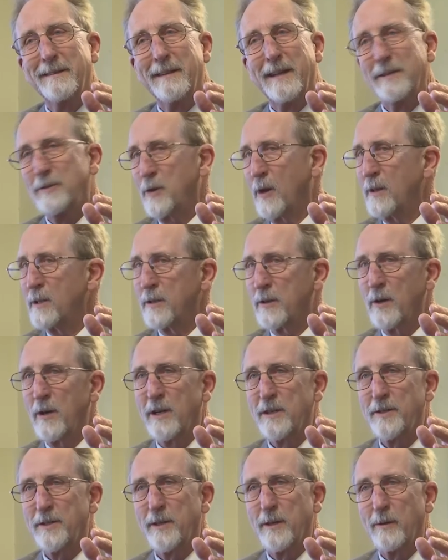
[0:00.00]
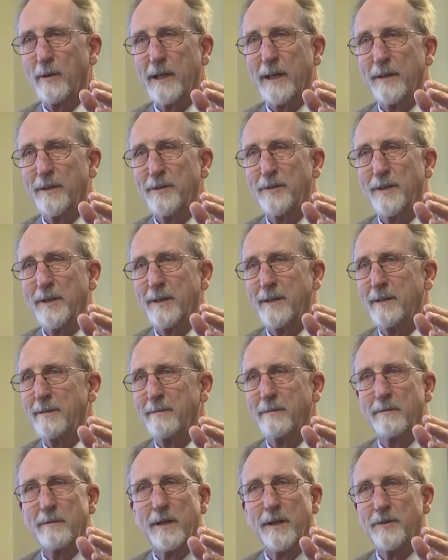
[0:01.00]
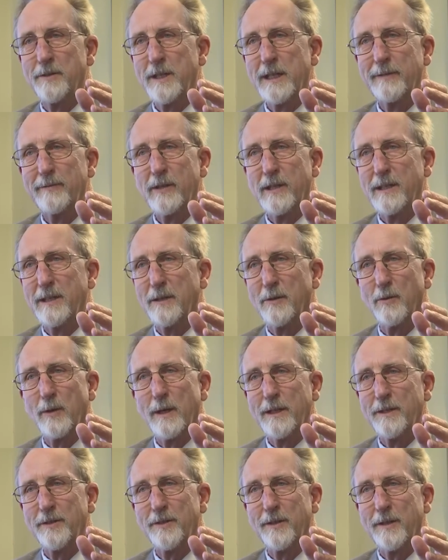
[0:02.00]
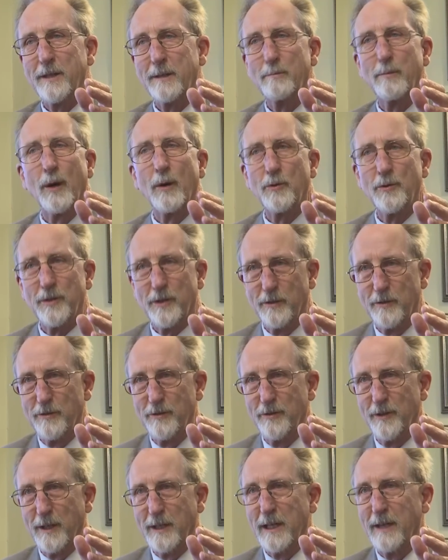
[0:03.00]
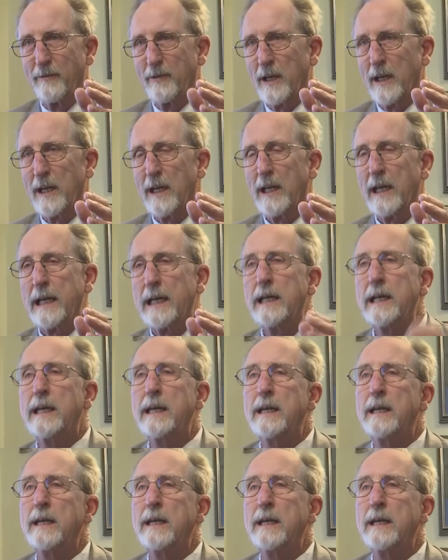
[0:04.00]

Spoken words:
That's all the cost there is. It doesn't even increase the postage significantly.